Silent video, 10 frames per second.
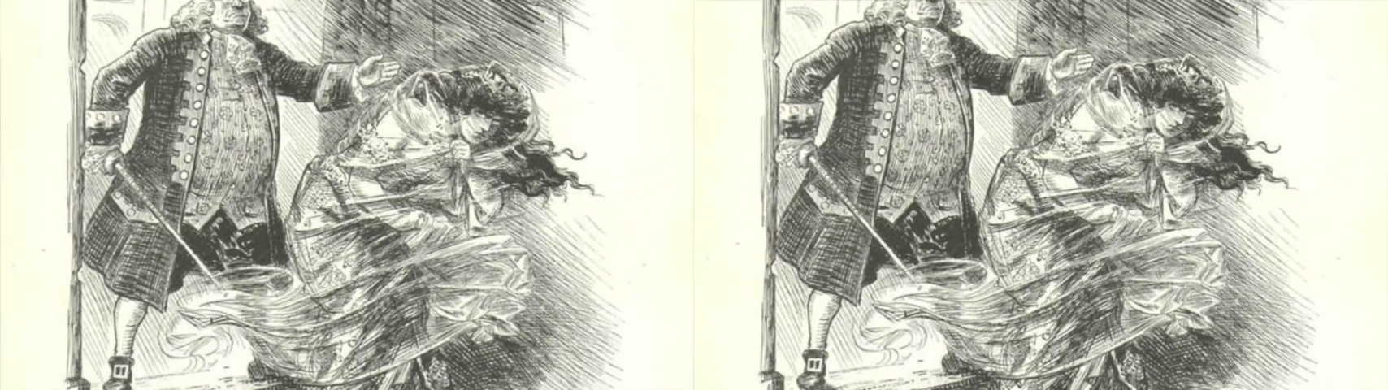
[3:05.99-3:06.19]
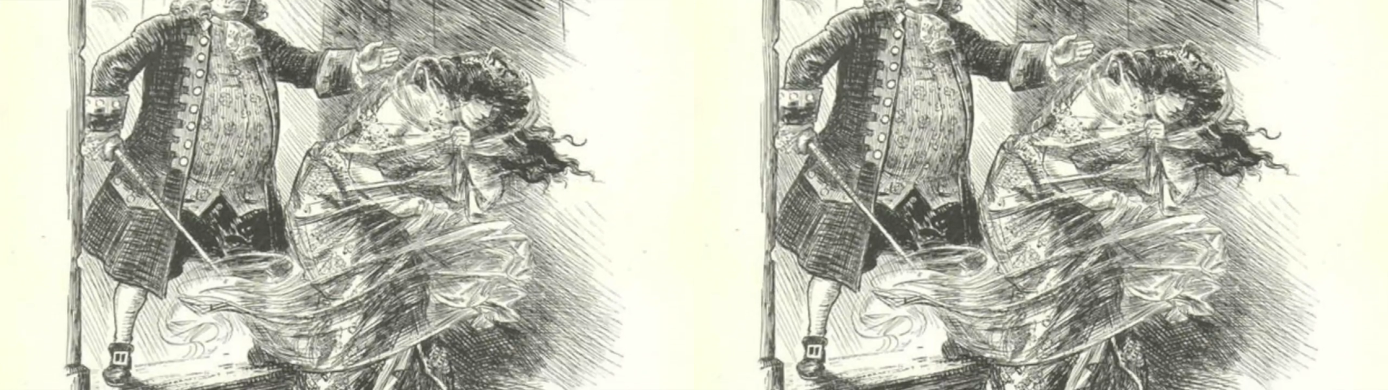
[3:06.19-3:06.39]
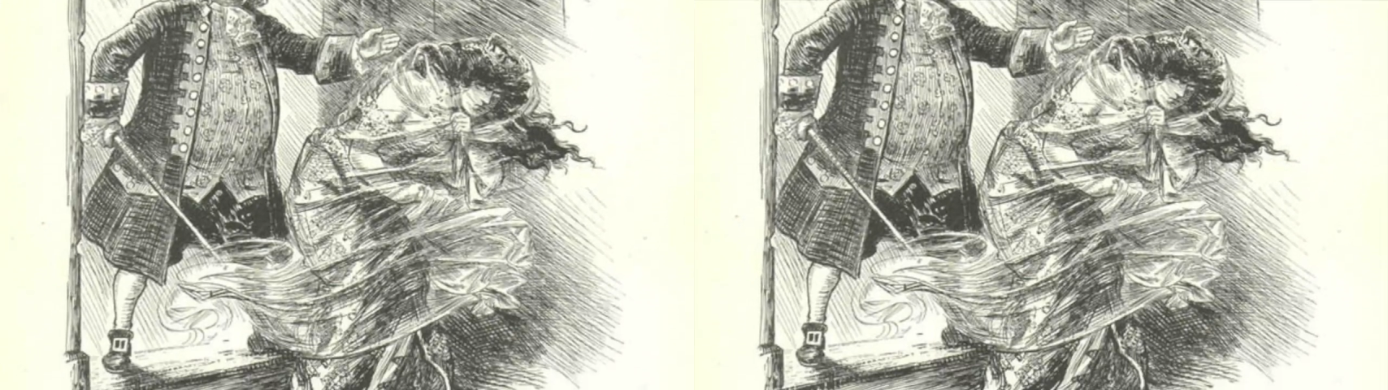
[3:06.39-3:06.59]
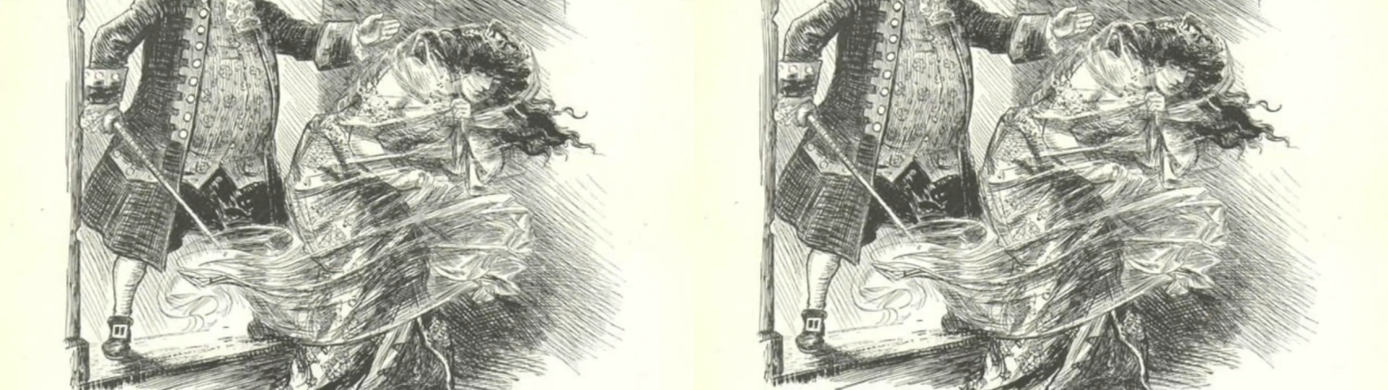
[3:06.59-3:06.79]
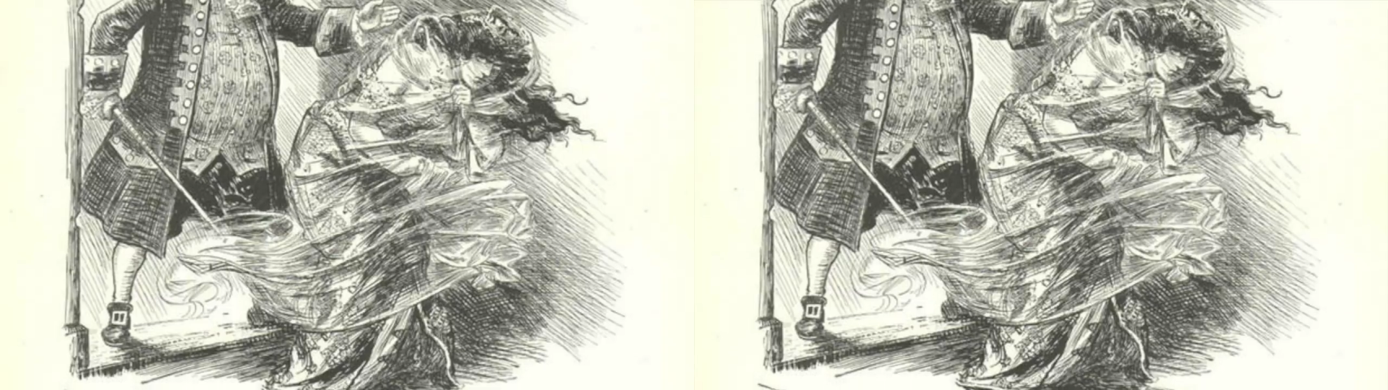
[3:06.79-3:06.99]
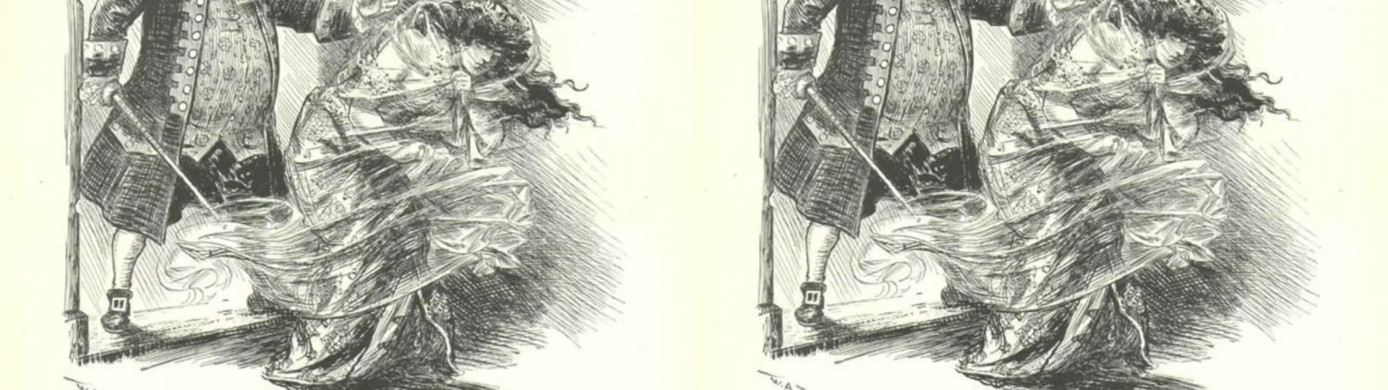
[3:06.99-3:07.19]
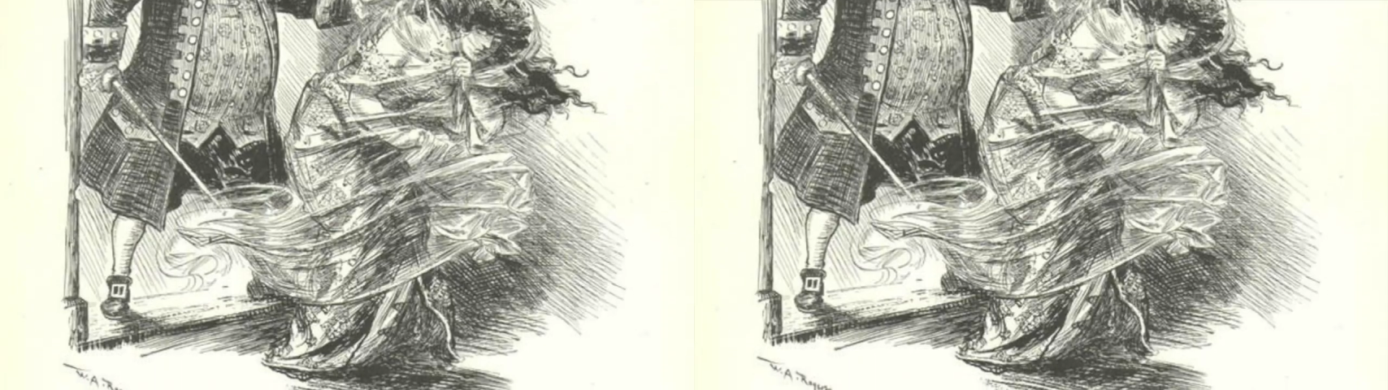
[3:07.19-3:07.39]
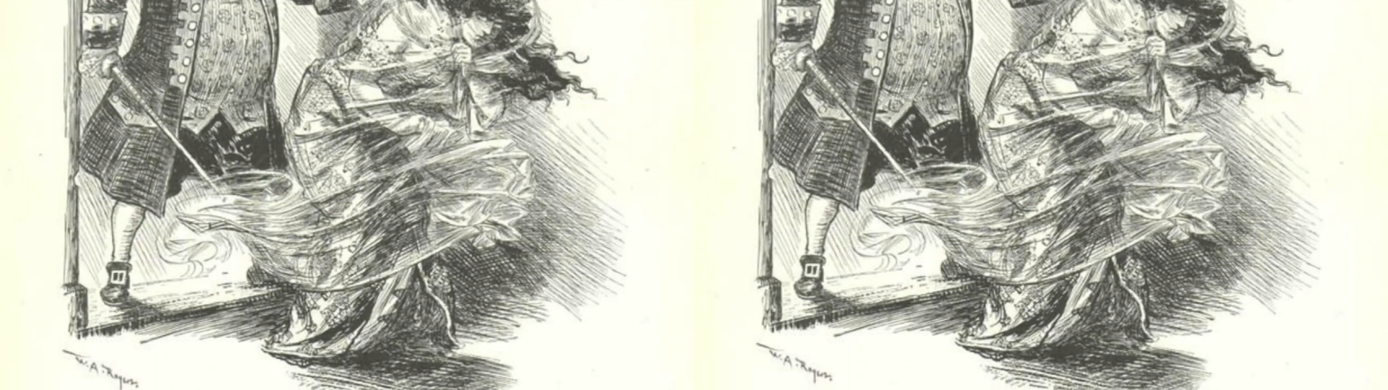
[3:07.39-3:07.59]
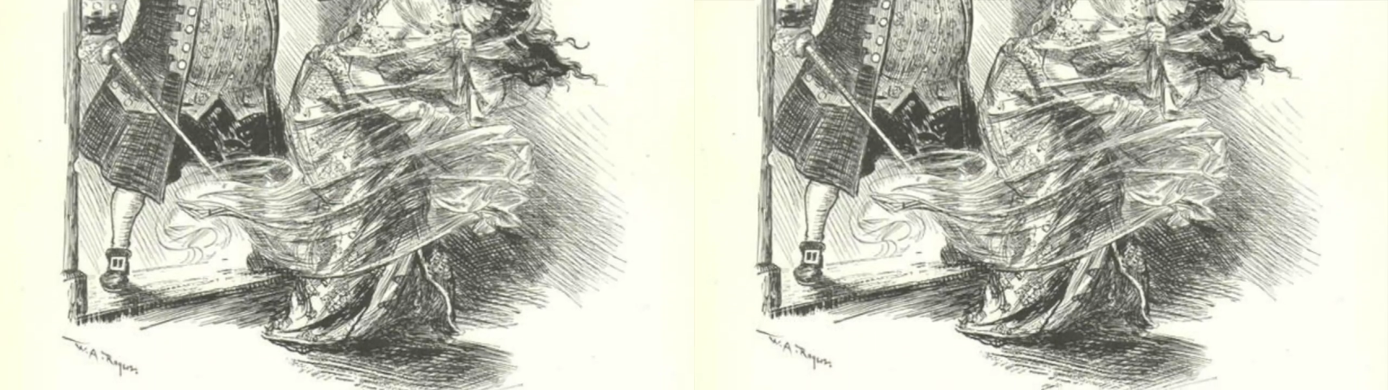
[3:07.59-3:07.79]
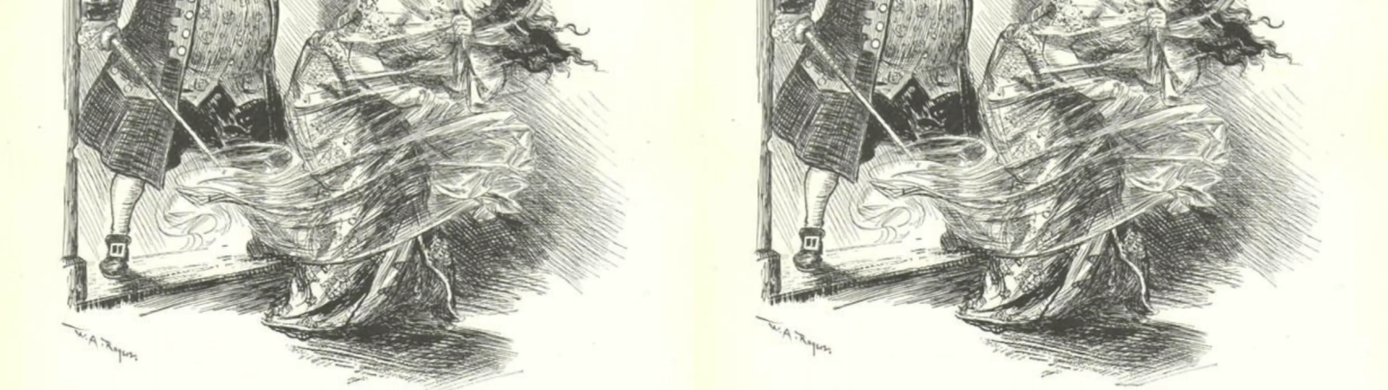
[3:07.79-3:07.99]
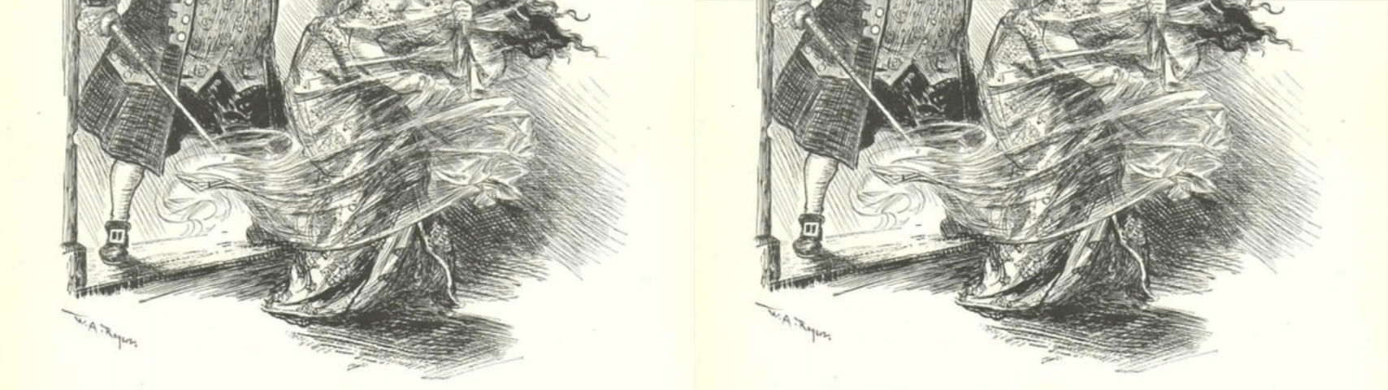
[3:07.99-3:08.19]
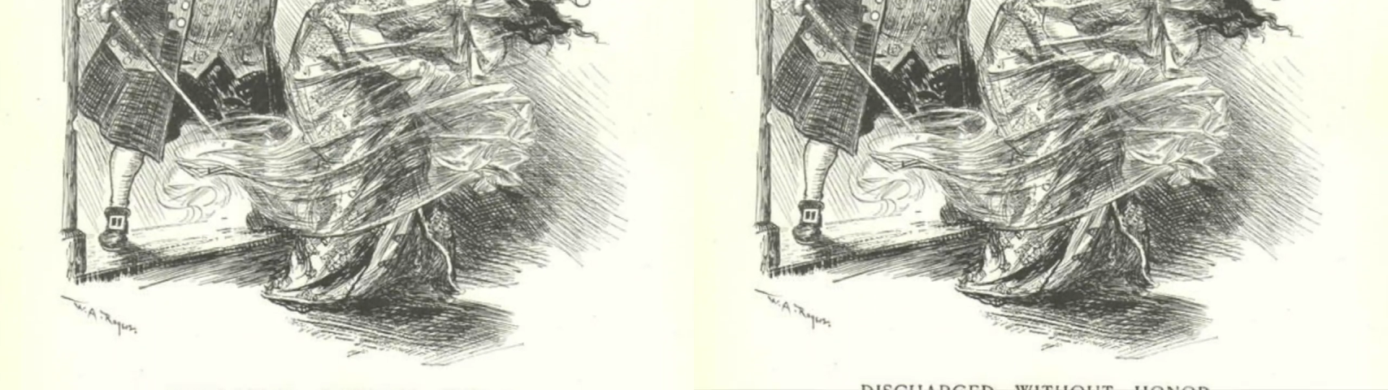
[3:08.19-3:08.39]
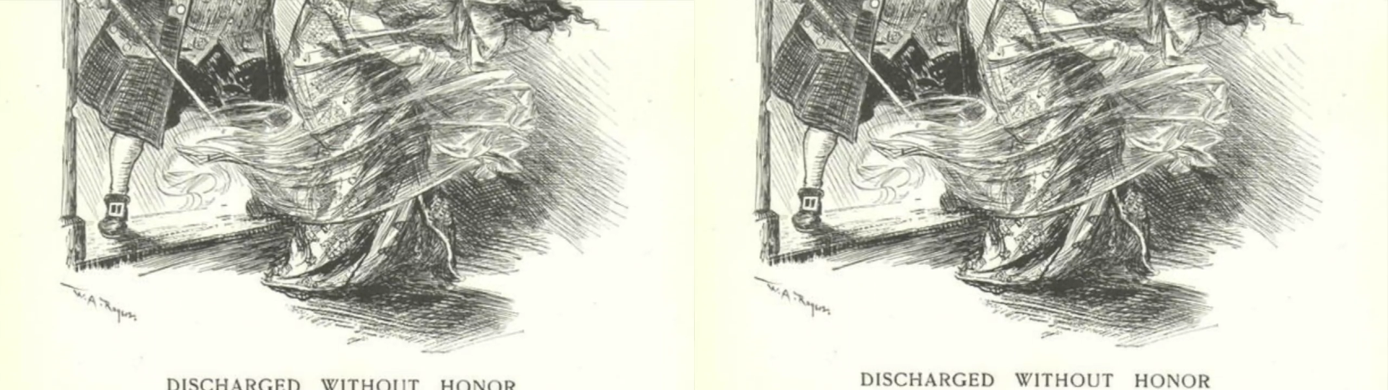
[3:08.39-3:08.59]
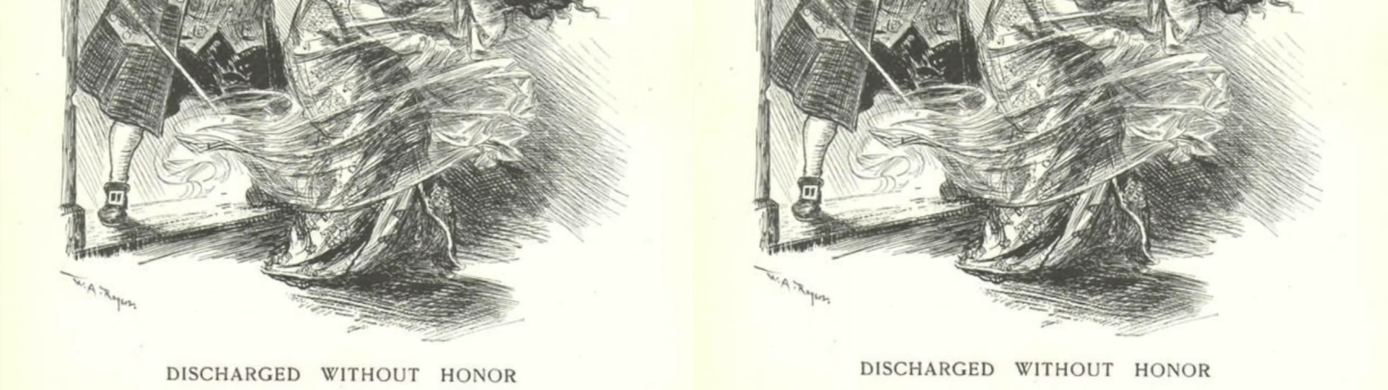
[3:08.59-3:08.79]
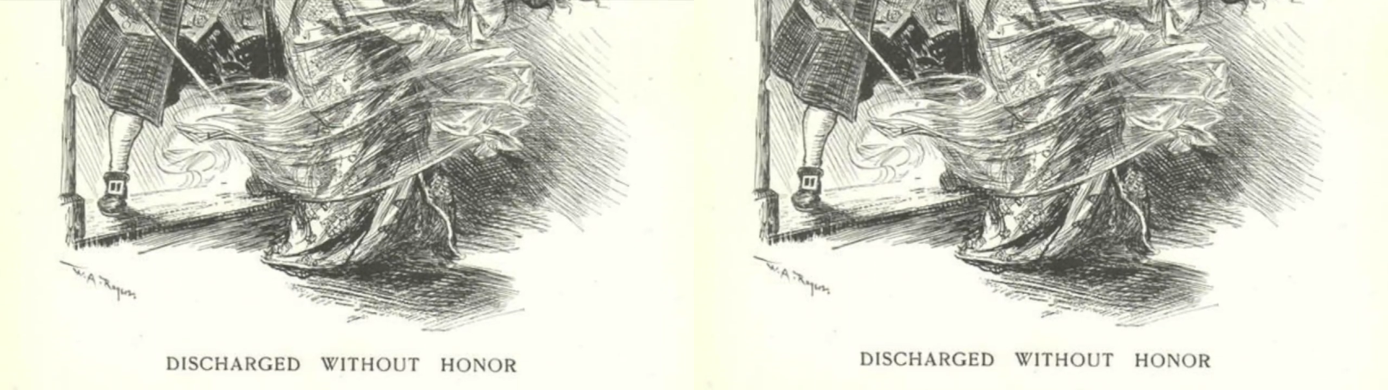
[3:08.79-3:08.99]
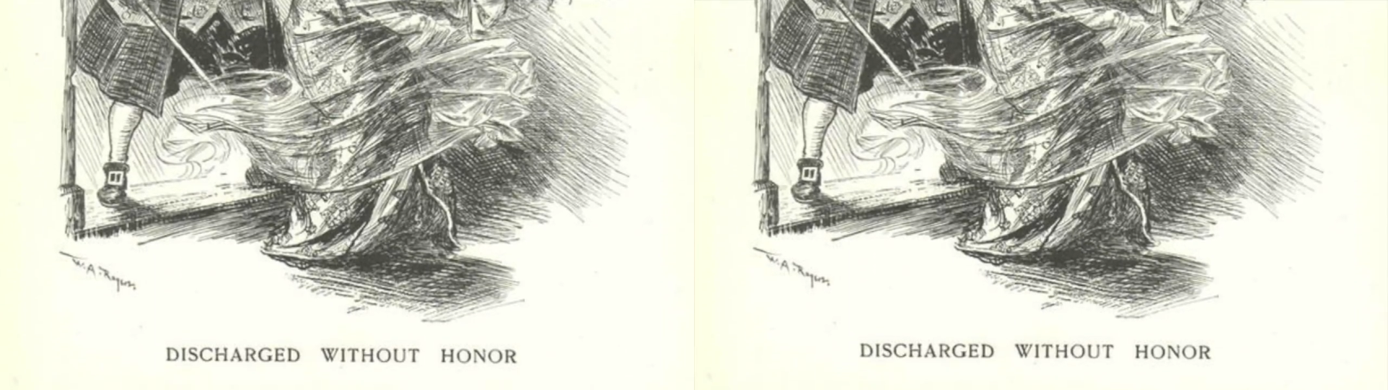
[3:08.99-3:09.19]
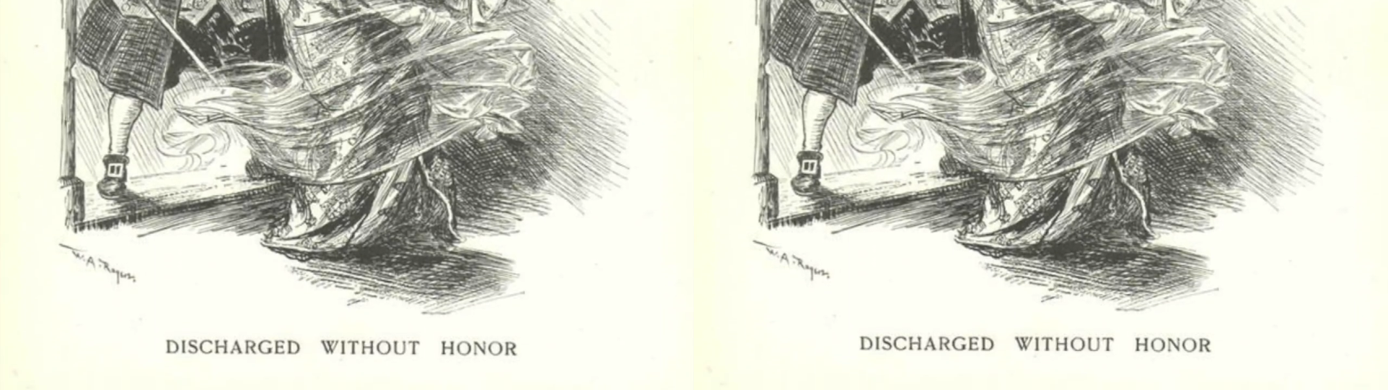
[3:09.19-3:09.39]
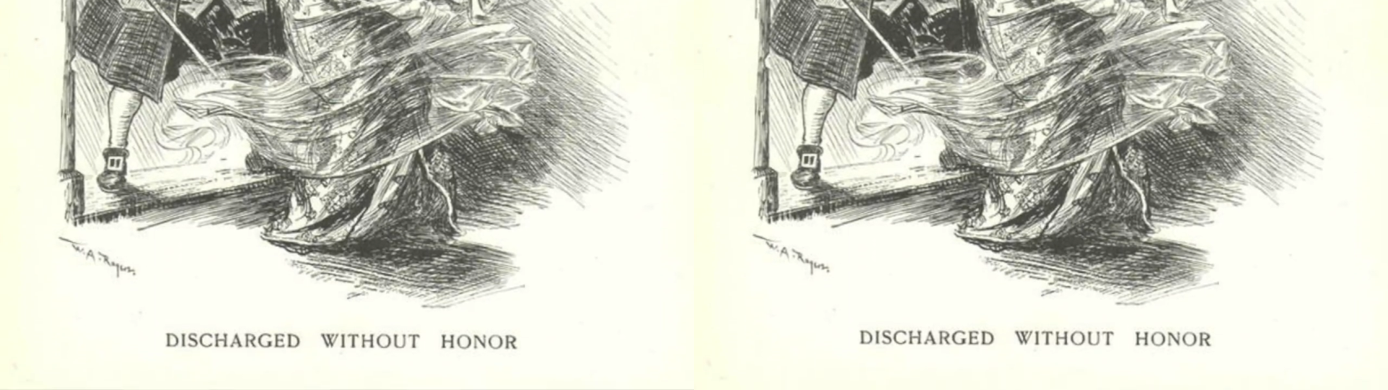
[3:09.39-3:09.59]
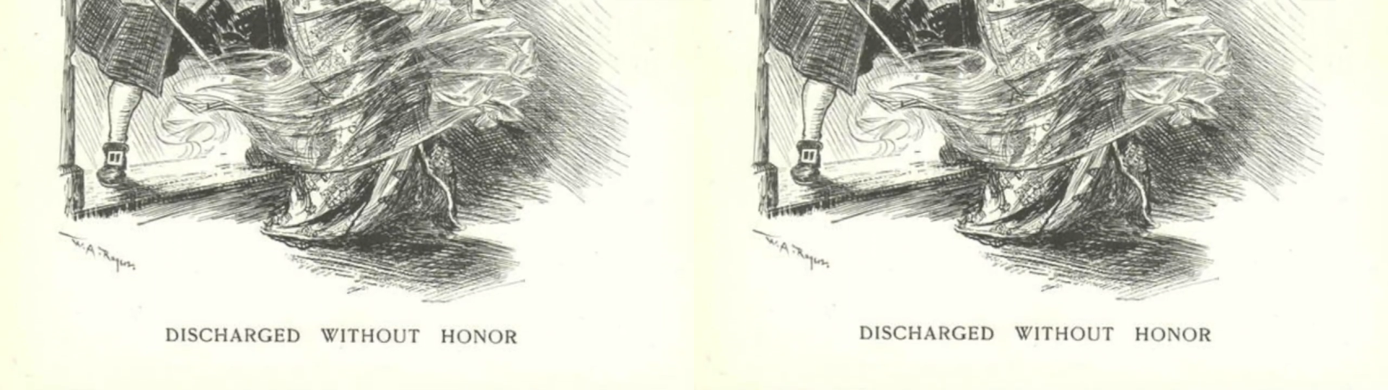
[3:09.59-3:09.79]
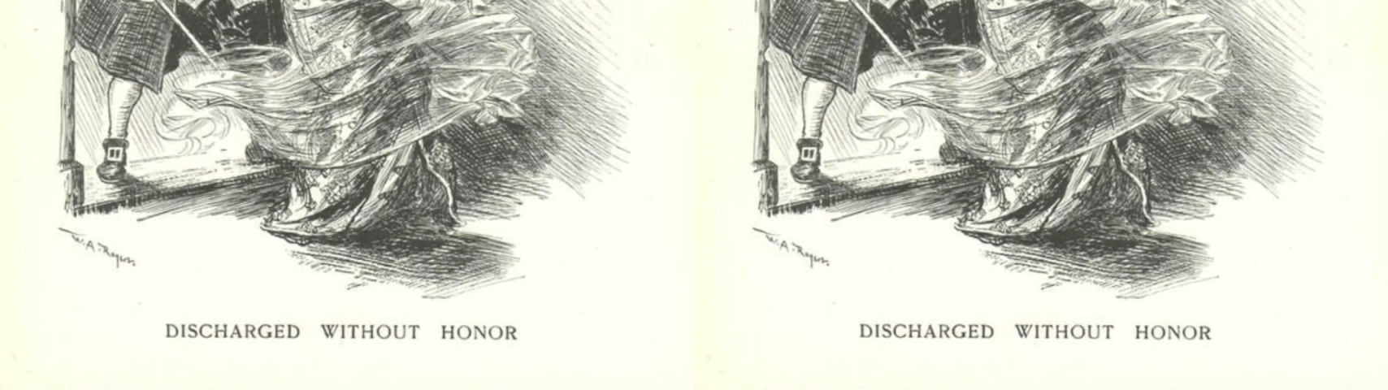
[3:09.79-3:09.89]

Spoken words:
(no speaker visible)